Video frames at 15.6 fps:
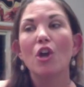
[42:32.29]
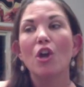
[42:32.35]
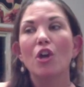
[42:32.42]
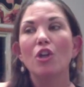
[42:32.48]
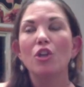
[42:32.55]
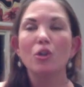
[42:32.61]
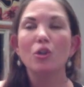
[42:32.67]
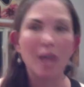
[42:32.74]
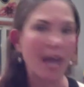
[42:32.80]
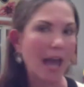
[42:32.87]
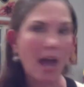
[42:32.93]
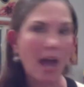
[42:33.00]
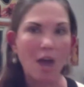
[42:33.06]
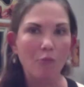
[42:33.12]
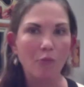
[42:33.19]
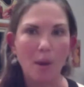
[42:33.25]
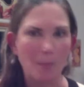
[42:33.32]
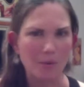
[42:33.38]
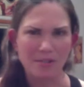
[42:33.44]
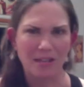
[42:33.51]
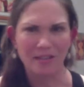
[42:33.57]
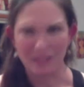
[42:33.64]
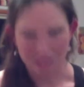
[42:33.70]
you can't
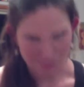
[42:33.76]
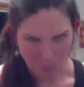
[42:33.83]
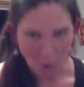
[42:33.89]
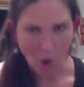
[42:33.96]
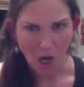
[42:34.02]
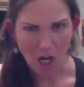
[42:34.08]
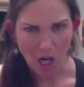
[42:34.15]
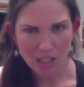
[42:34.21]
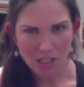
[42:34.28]
represent the sport,